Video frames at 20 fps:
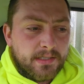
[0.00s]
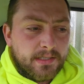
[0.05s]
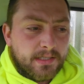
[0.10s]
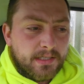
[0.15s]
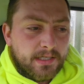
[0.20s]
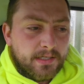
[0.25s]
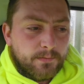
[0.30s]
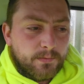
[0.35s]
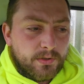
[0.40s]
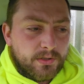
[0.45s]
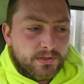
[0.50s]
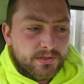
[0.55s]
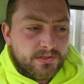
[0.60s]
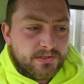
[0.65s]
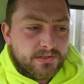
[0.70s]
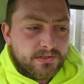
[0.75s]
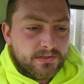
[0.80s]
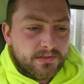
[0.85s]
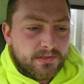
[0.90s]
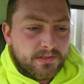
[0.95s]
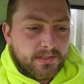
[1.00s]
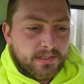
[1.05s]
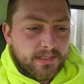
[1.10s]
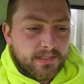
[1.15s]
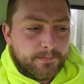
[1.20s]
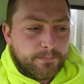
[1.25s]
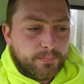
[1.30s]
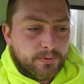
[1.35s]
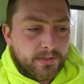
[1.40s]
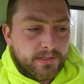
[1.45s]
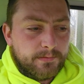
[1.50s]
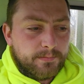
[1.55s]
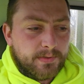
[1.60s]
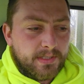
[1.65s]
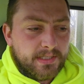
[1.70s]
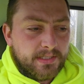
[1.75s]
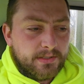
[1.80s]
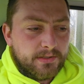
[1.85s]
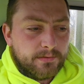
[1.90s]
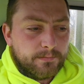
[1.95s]
it was at a pretty
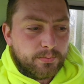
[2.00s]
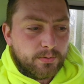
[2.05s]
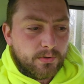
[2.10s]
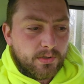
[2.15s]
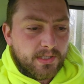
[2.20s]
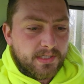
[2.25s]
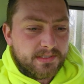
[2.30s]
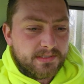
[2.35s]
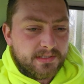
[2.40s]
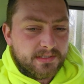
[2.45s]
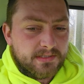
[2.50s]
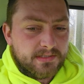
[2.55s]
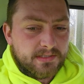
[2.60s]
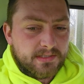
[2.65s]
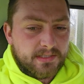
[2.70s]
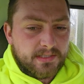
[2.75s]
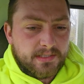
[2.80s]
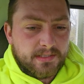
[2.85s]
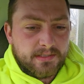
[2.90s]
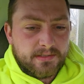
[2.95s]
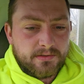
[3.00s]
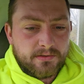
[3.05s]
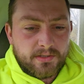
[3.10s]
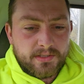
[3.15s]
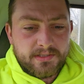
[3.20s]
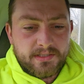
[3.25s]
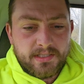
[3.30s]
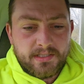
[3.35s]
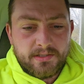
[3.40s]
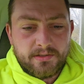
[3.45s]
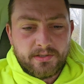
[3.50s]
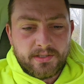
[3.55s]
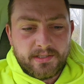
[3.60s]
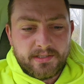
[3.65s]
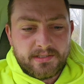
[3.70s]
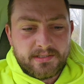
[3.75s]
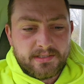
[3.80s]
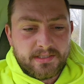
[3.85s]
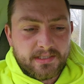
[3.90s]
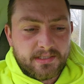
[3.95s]
bloody good price. It's a
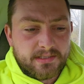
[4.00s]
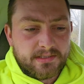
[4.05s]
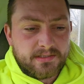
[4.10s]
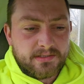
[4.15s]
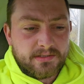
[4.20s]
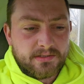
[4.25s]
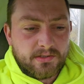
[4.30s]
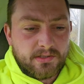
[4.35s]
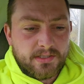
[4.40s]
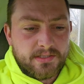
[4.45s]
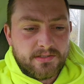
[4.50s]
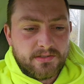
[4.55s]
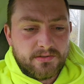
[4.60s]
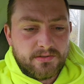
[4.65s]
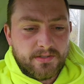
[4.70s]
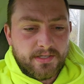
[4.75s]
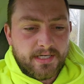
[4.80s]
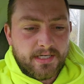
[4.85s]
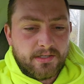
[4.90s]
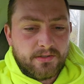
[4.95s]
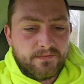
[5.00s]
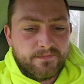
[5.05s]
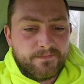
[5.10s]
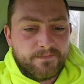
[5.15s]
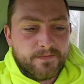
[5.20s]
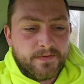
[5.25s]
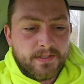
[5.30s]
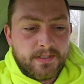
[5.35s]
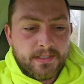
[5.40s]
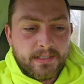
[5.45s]
1996 Isuzu Elf.